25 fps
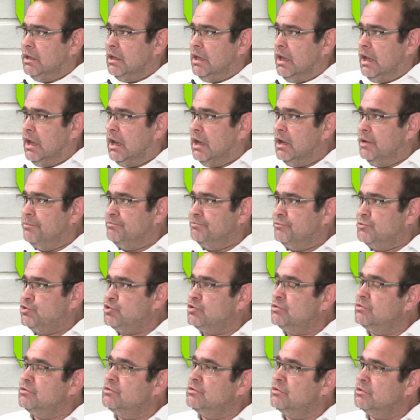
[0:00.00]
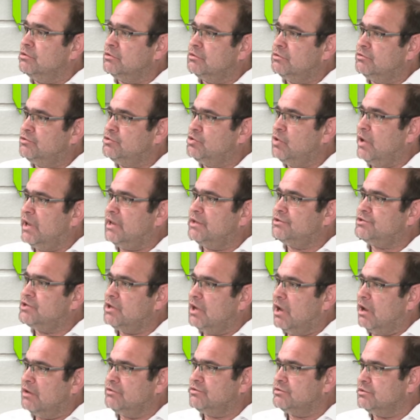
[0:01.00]
to edge
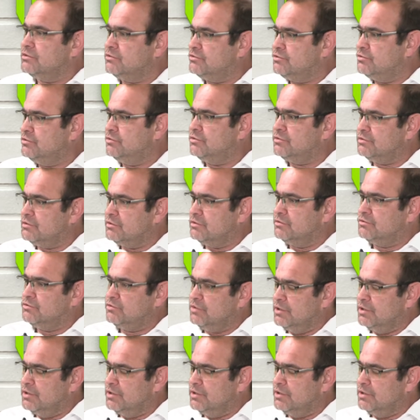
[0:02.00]
out and to